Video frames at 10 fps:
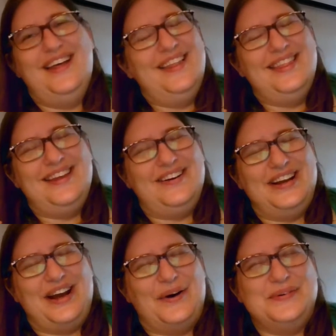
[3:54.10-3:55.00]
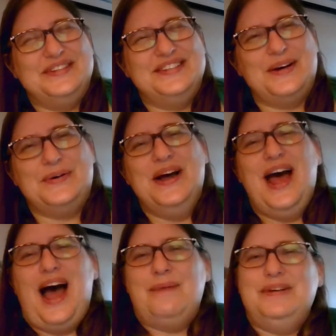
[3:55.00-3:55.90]
there you go. So
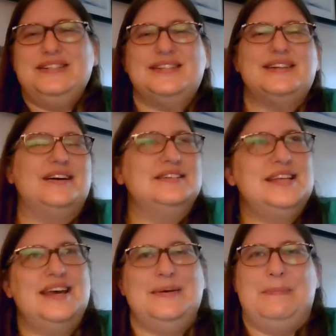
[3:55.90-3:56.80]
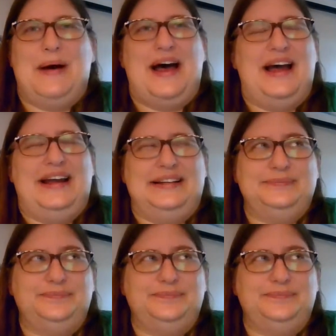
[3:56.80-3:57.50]
I'm going to start by